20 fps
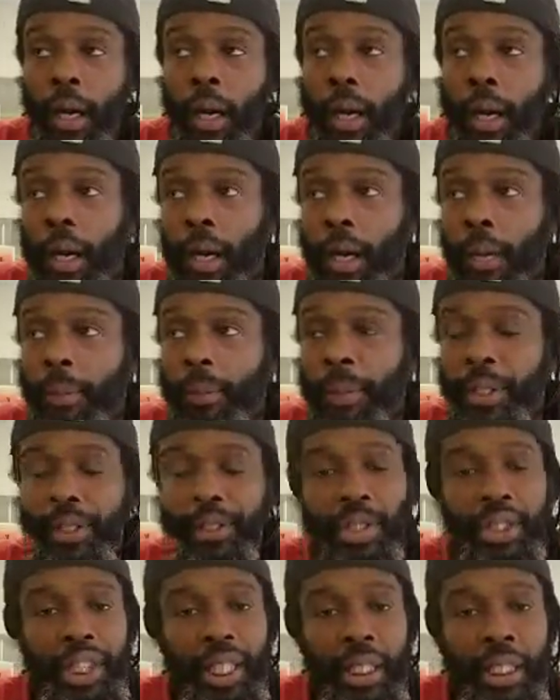Um,
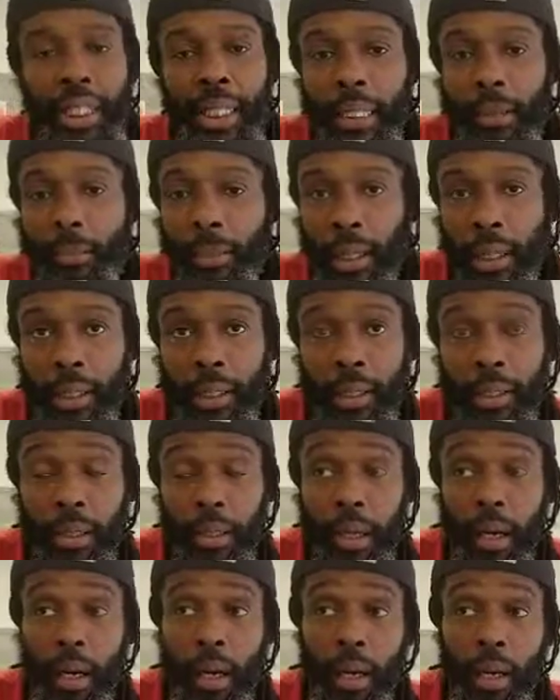these are just tidbits.
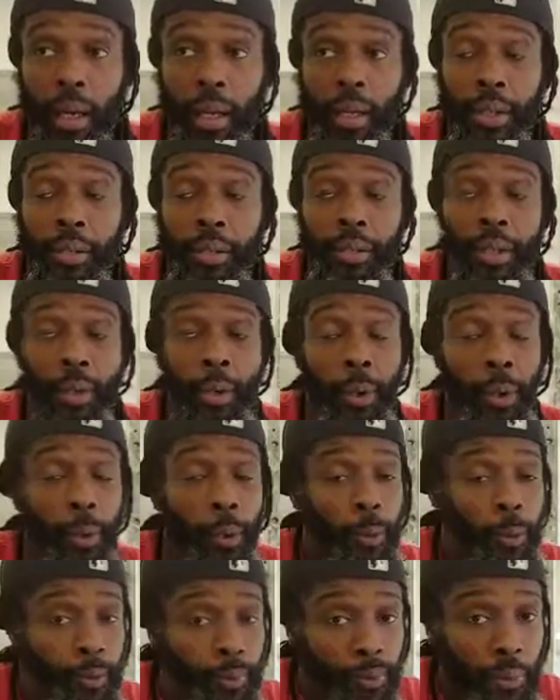Uh,
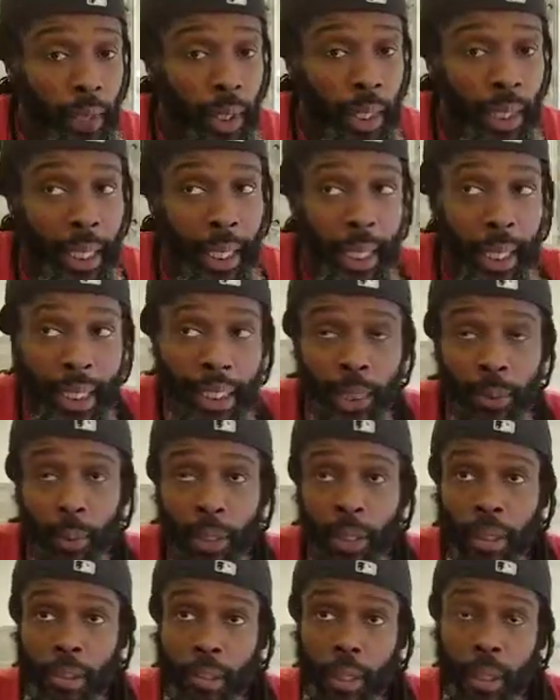so again, I just
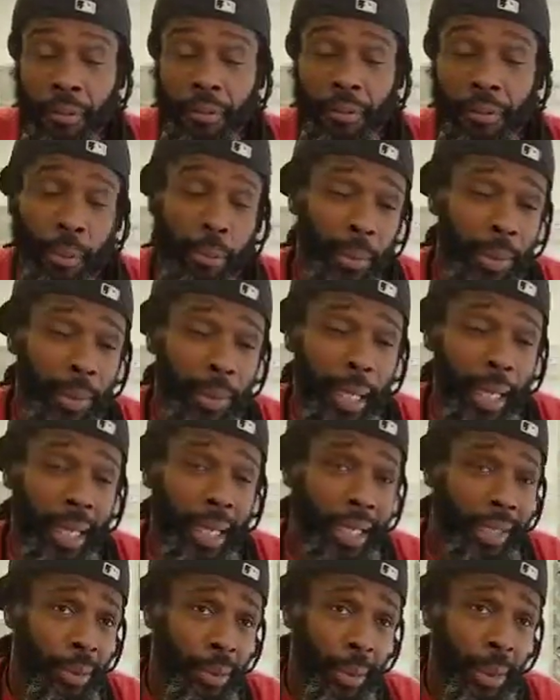wanted to be upfront with you
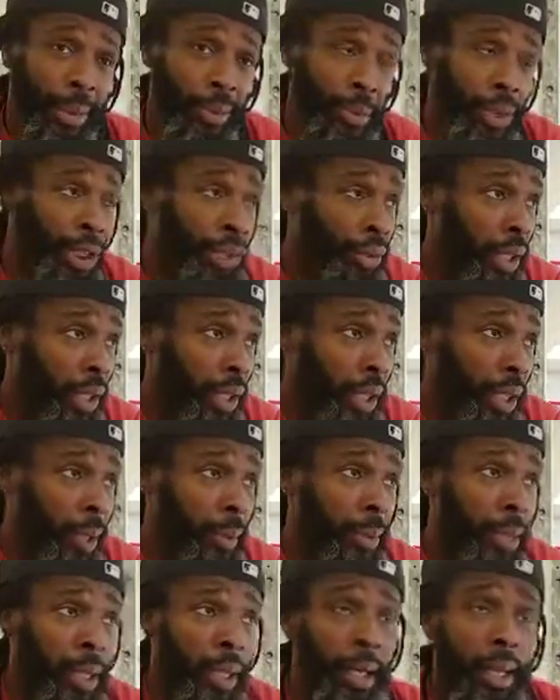guys. I wanted to be straight
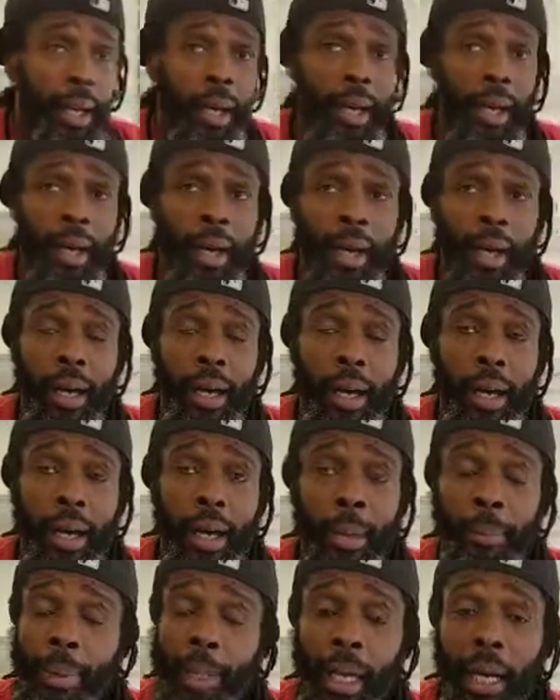up uh,
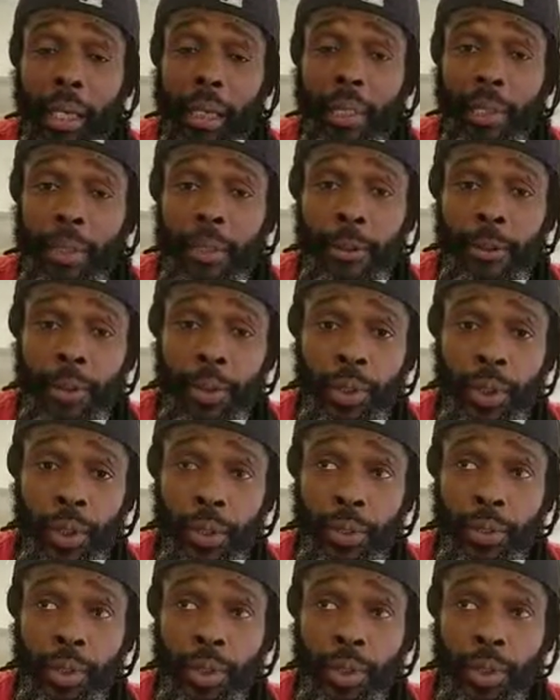and be honest, you know.